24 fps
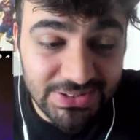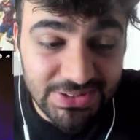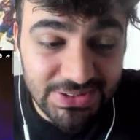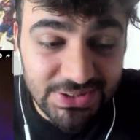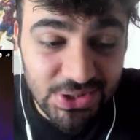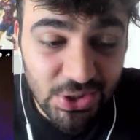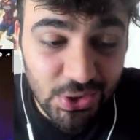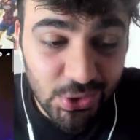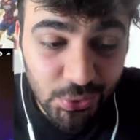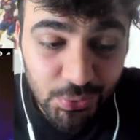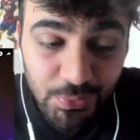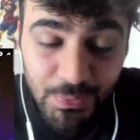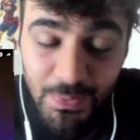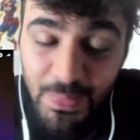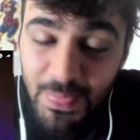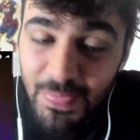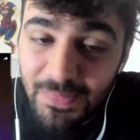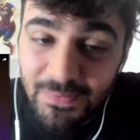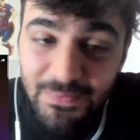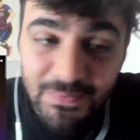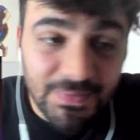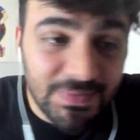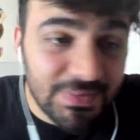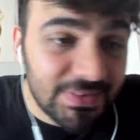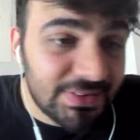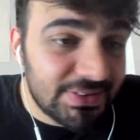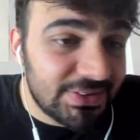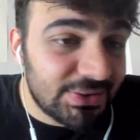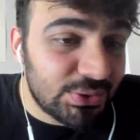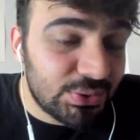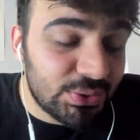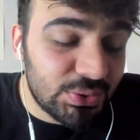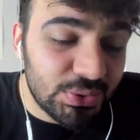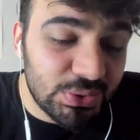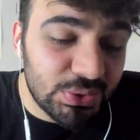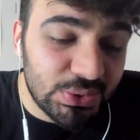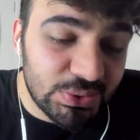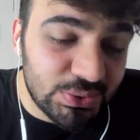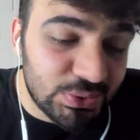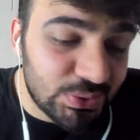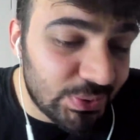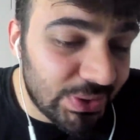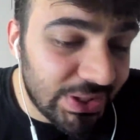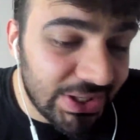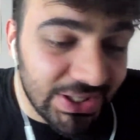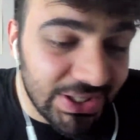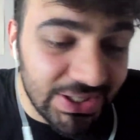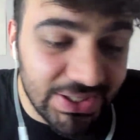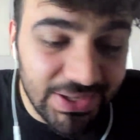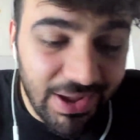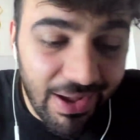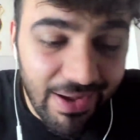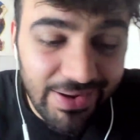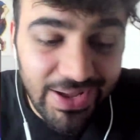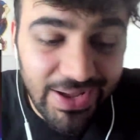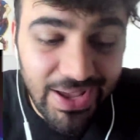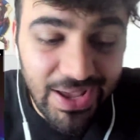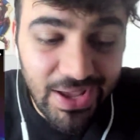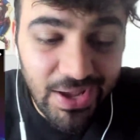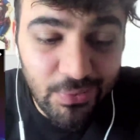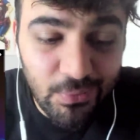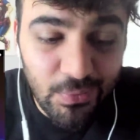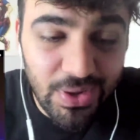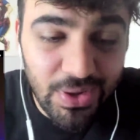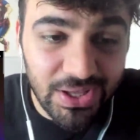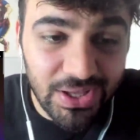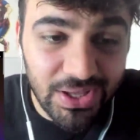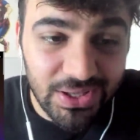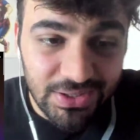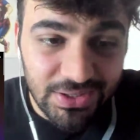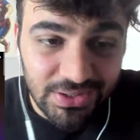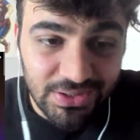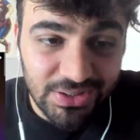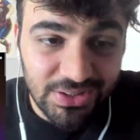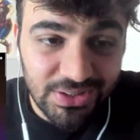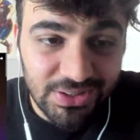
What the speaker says: So hoo-wee, I can't wait. Give him